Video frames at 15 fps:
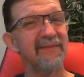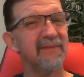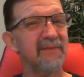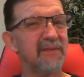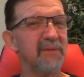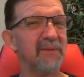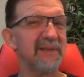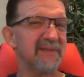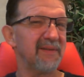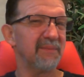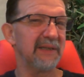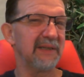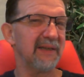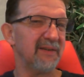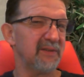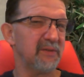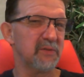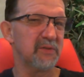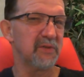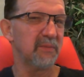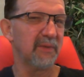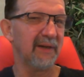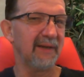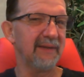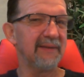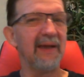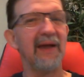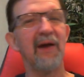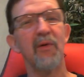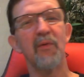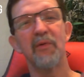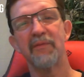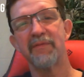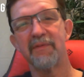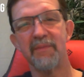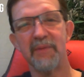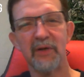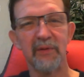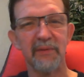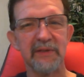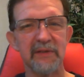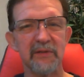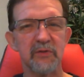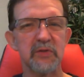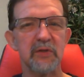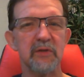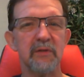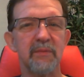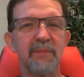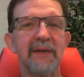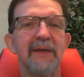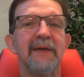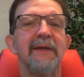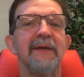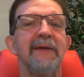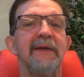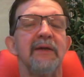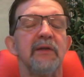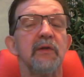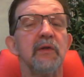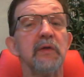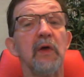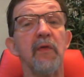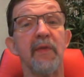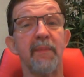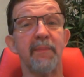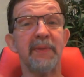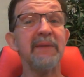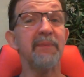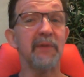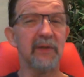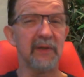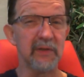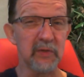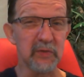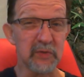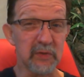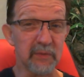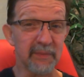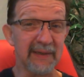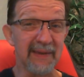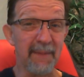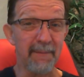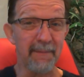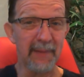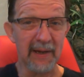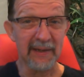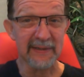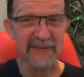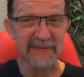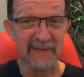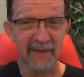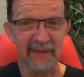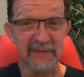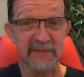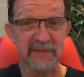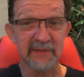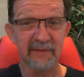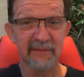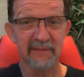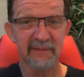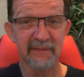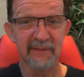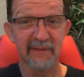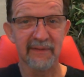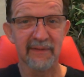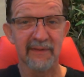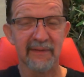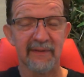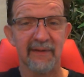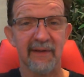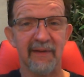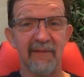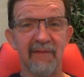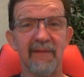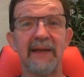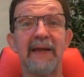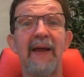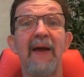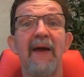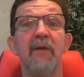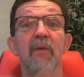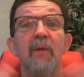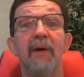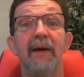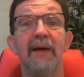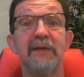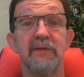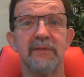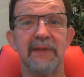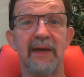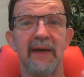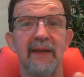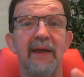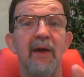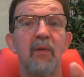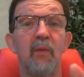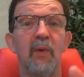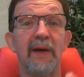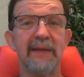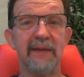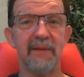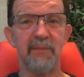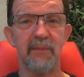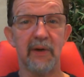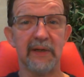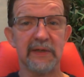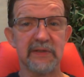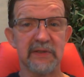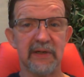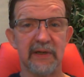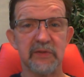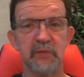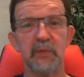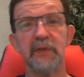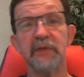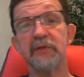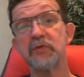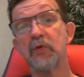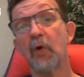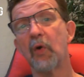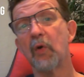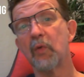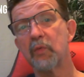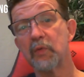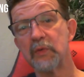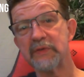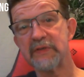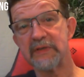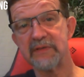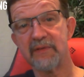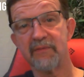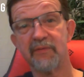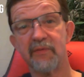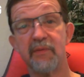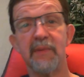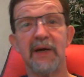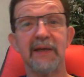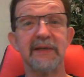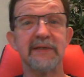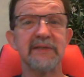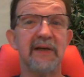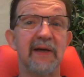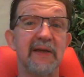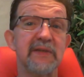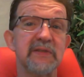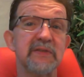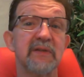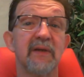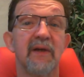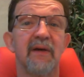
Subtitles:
doing something on YouTube right now or familiar with YouTube, you'll know that people on YouTube can get monetized. And you're like, how do I do that? How do I get monetized? Well, there's a whole rule system for monetized,